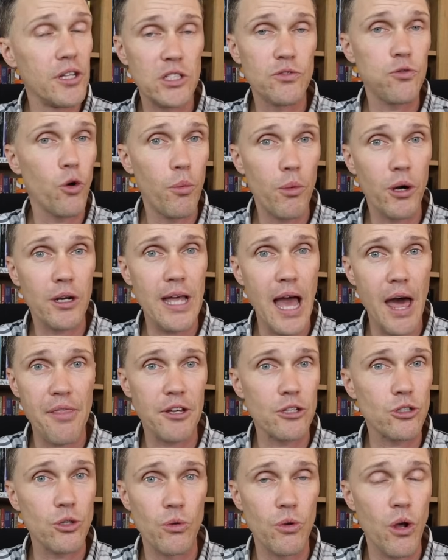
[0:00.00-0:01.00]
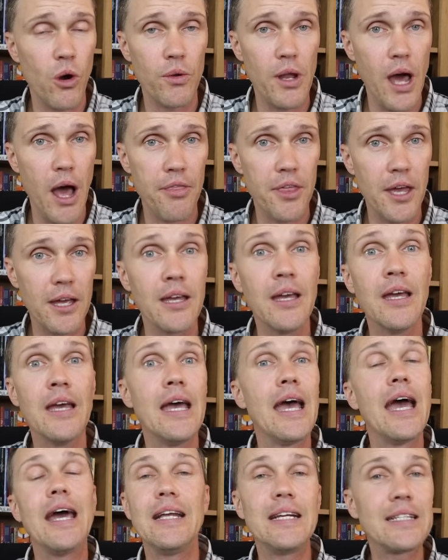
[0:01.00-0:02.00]
these former Catholics who know nothing.
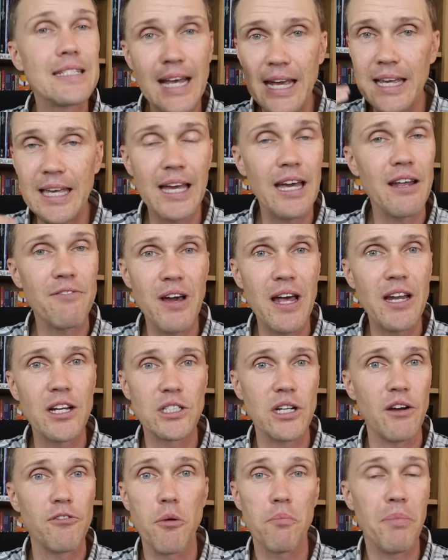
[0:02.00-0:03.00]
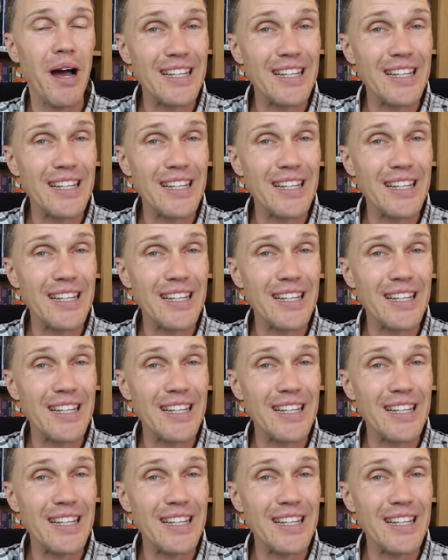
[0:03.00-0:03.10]
And he's taking advantage of them